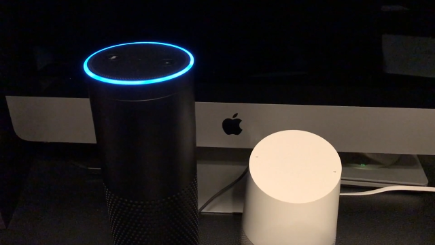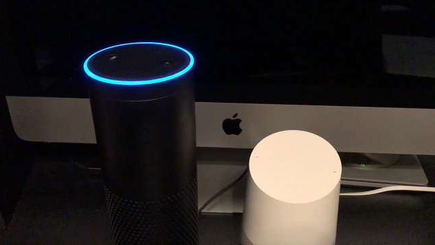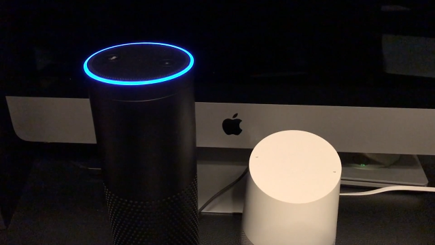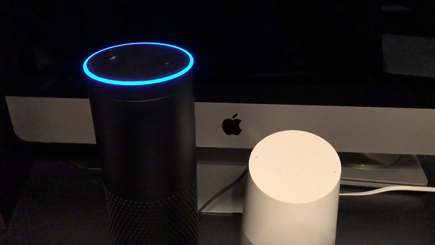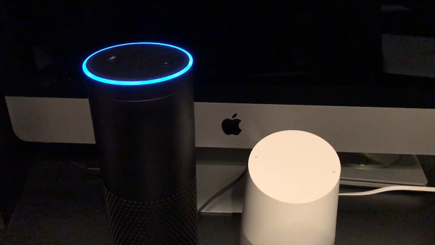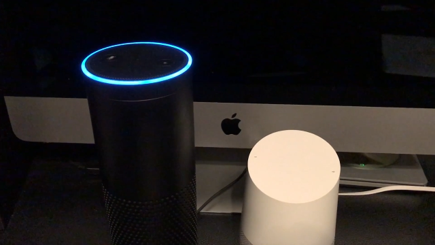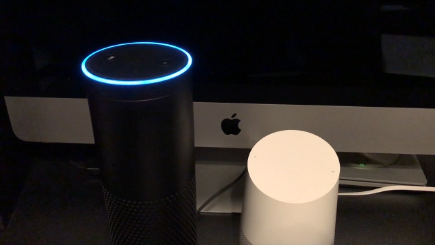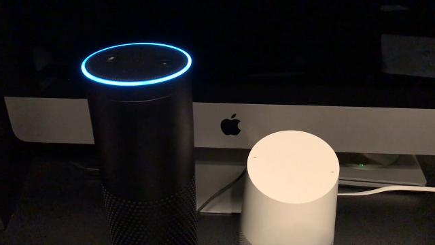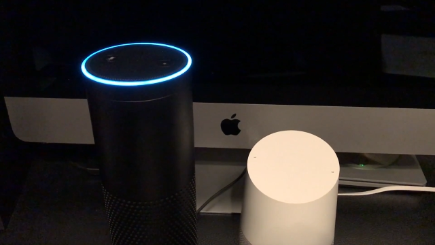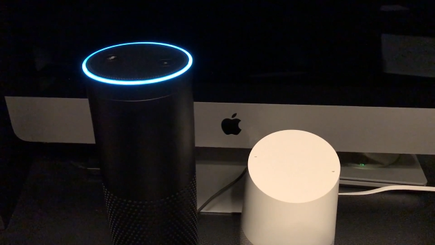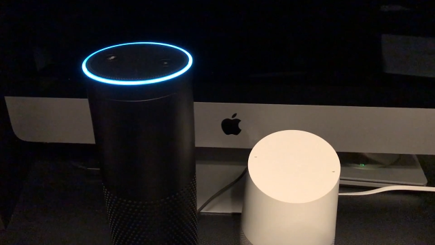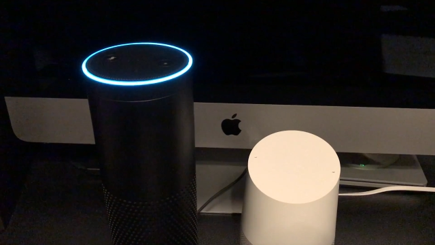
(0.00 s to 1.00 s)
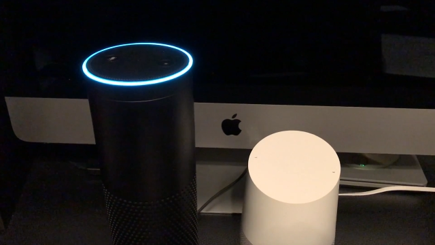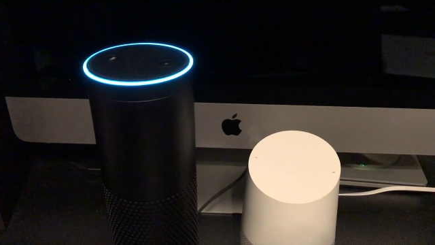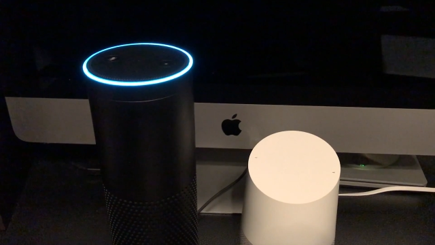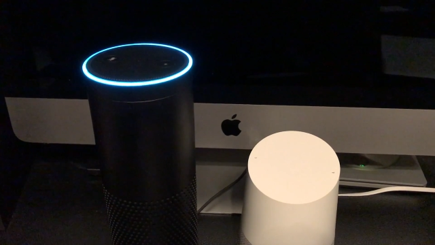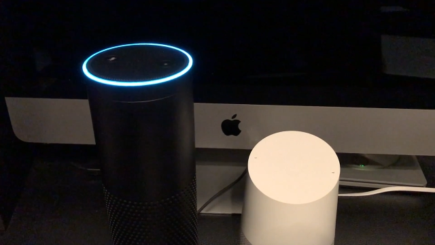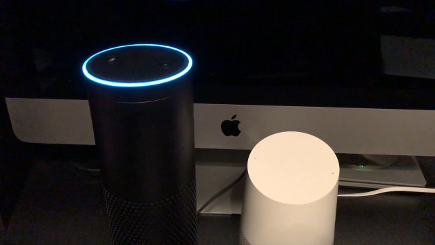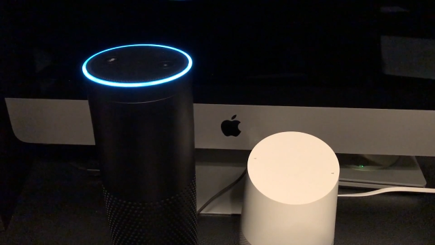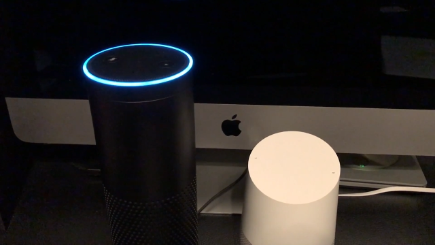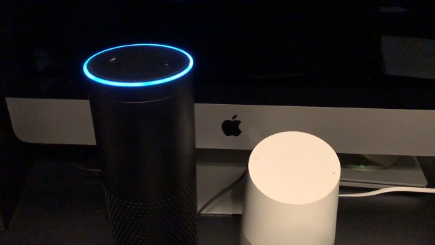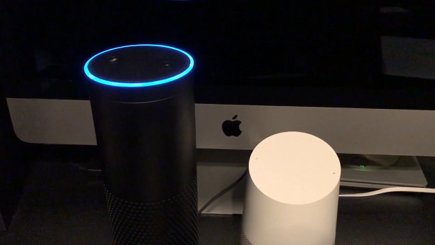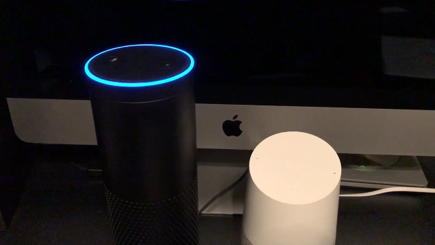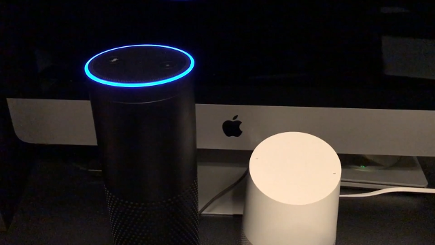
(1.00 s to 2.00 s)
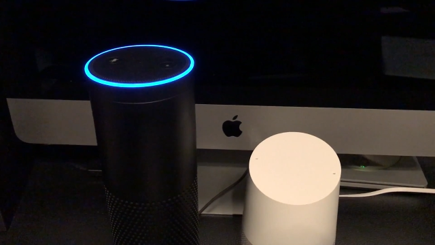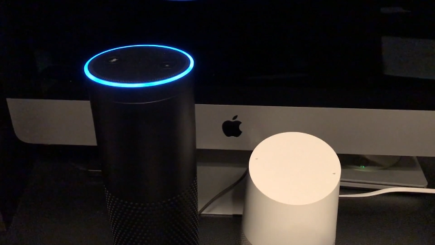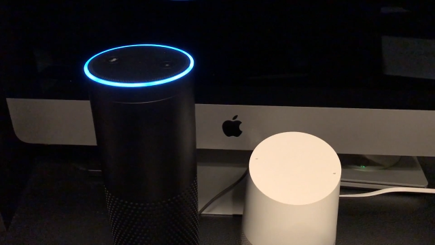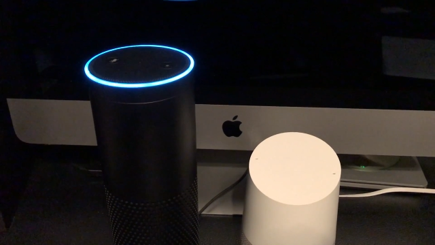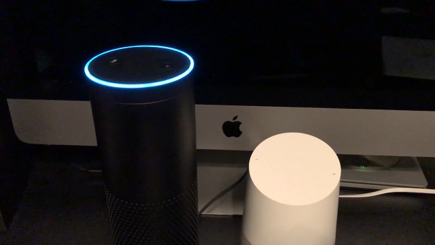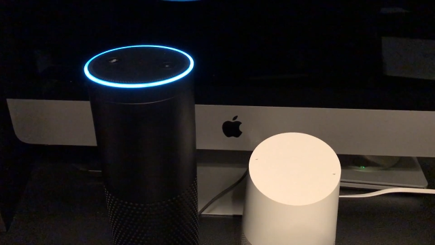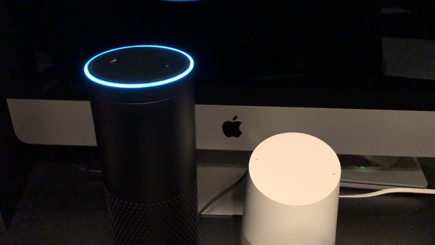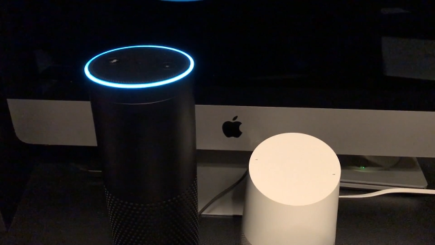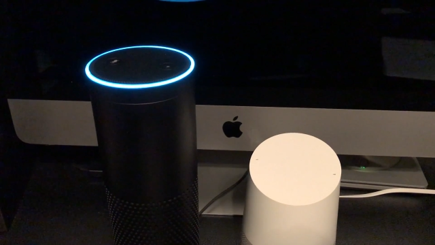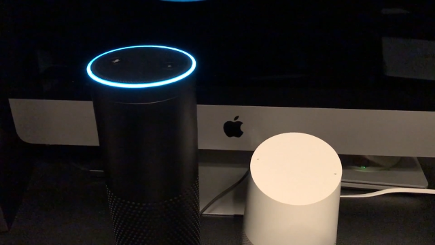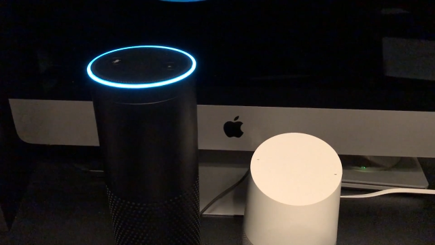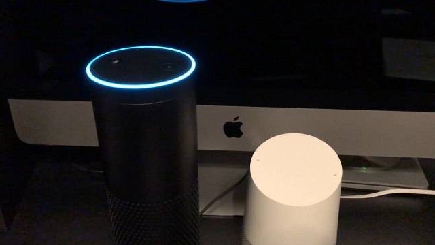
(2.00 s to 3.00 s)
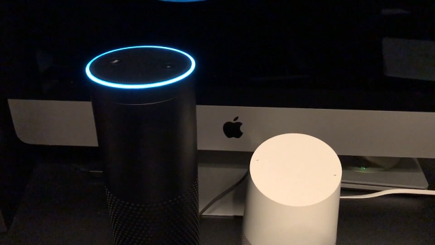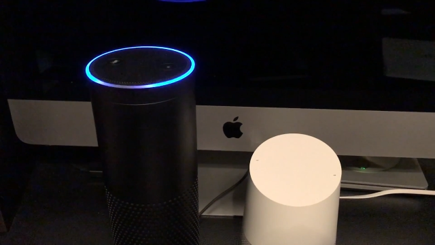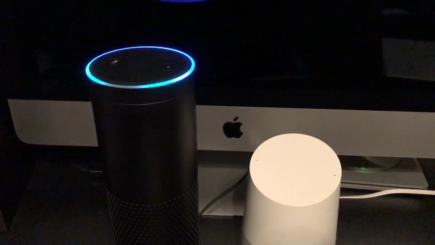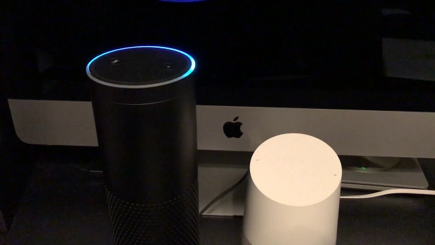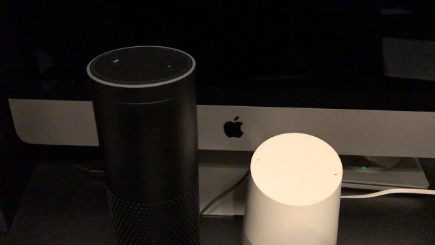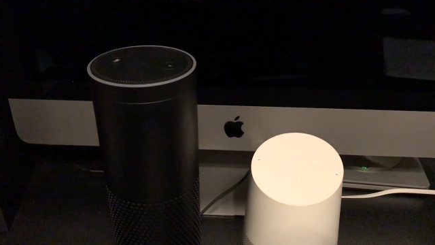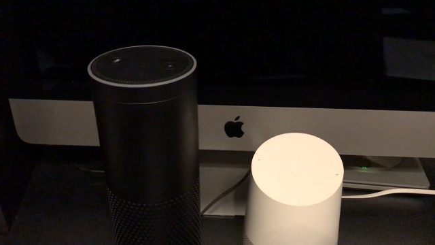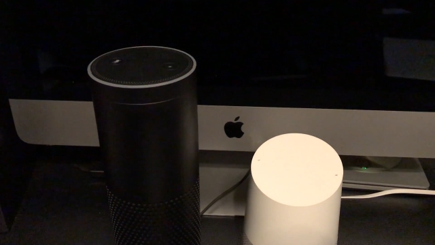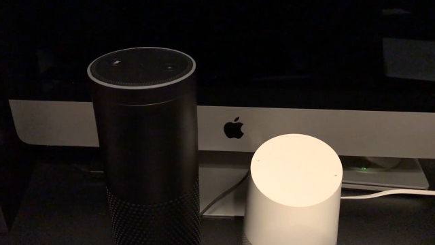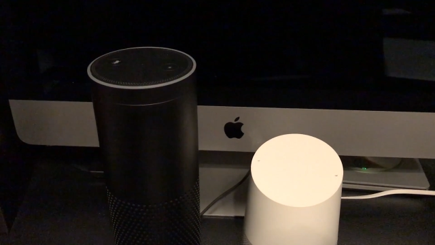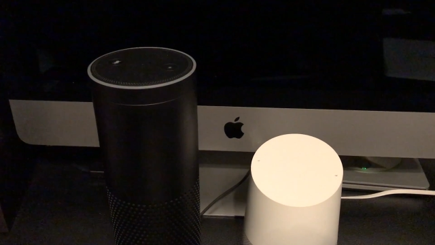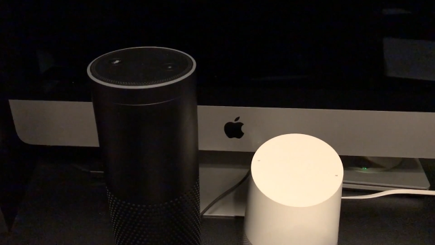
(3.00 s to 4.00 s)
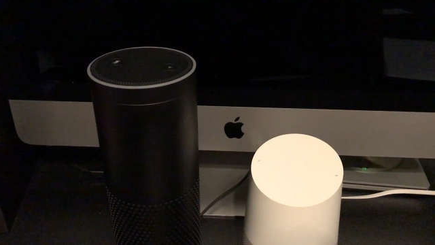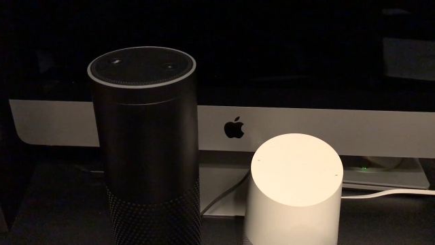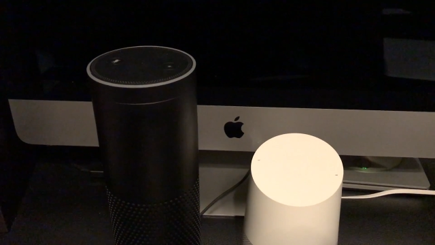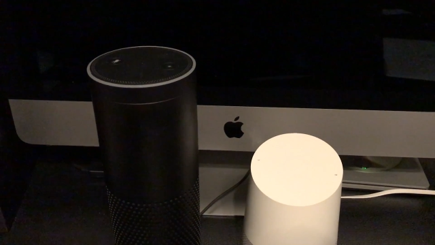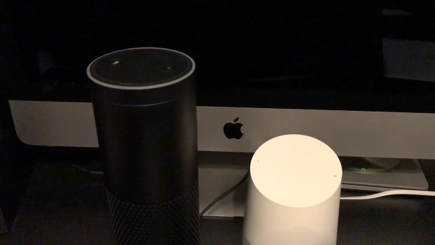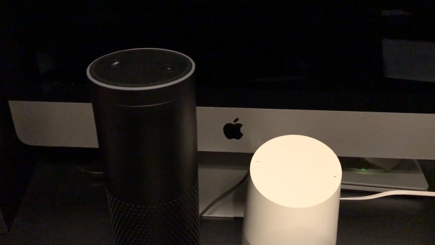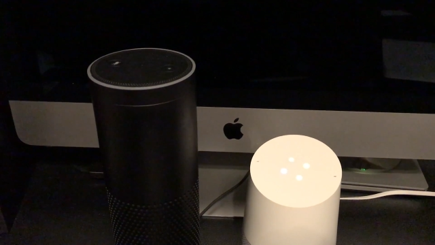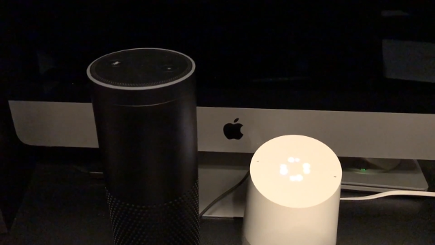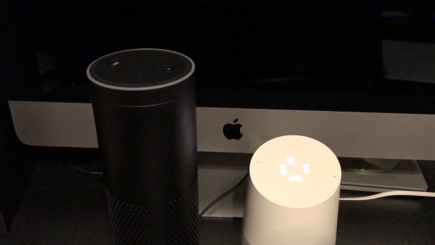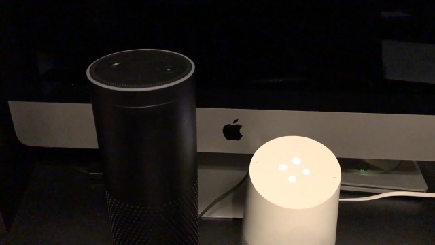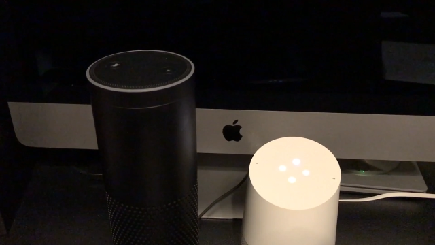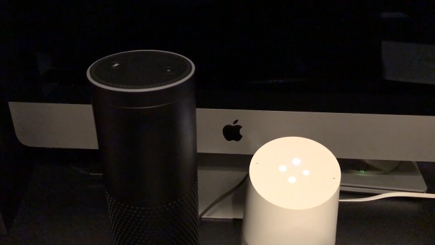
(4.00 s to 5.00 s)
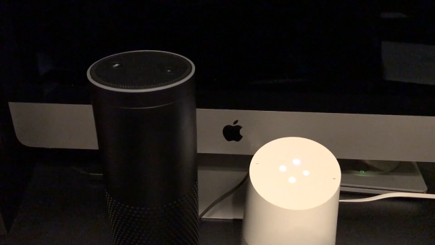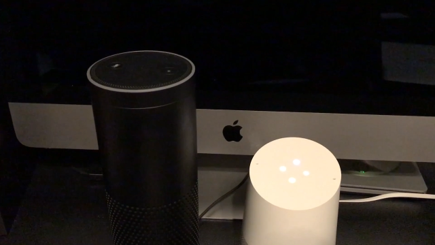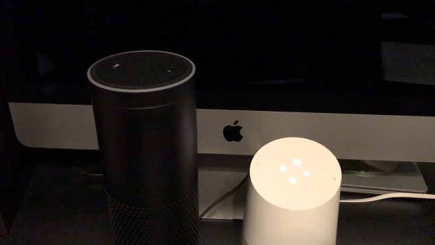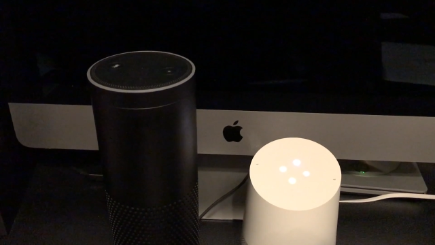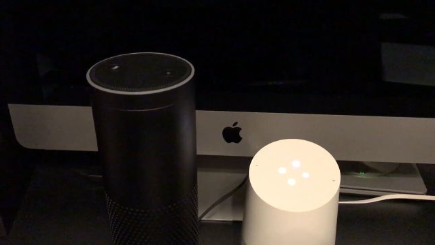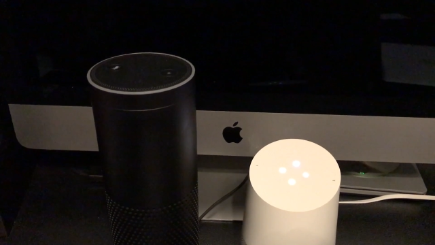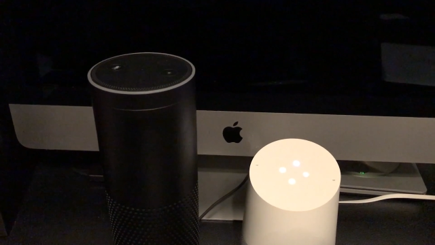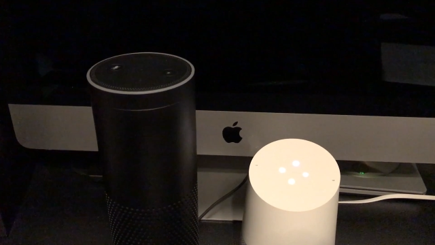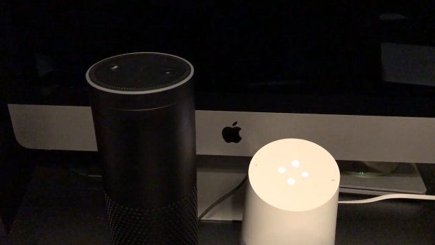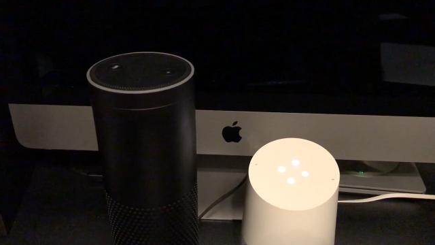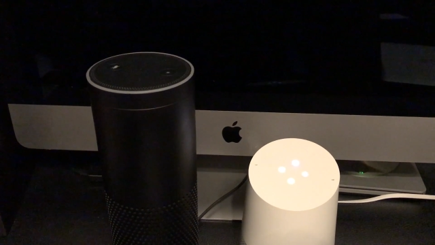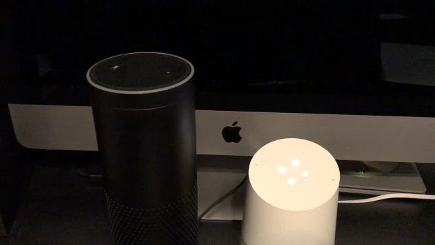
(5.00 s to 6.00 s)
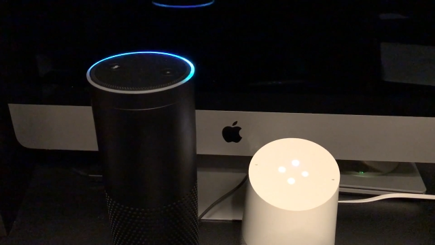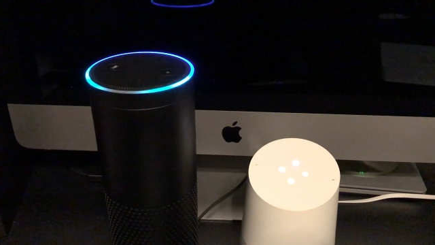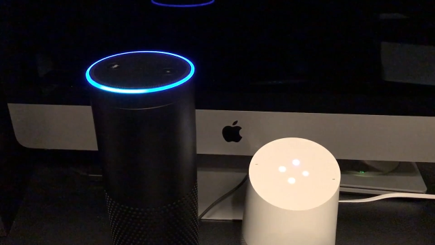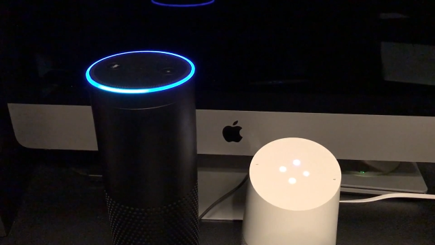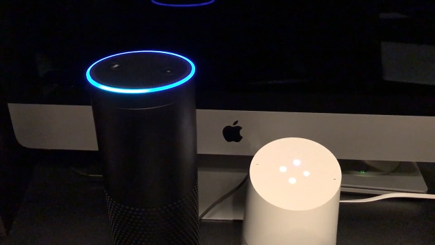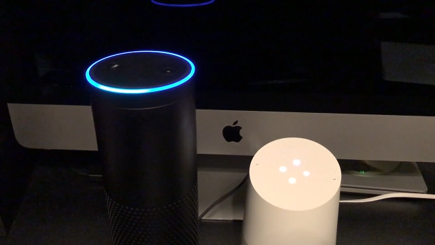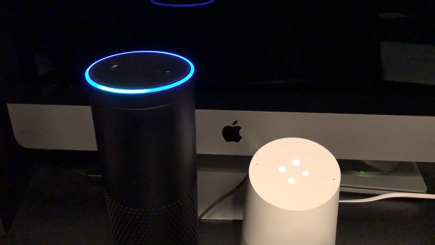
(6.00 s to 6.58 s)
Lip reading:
No face is visible, so there are no lips to read.